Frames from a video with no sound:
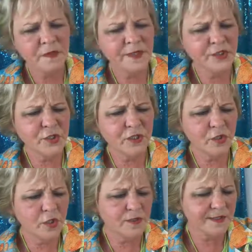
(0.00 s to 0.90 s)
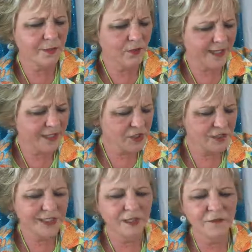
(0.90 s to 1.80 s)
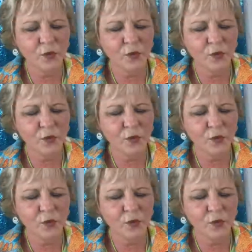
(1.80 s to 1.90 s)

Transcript: that you can use that will actually give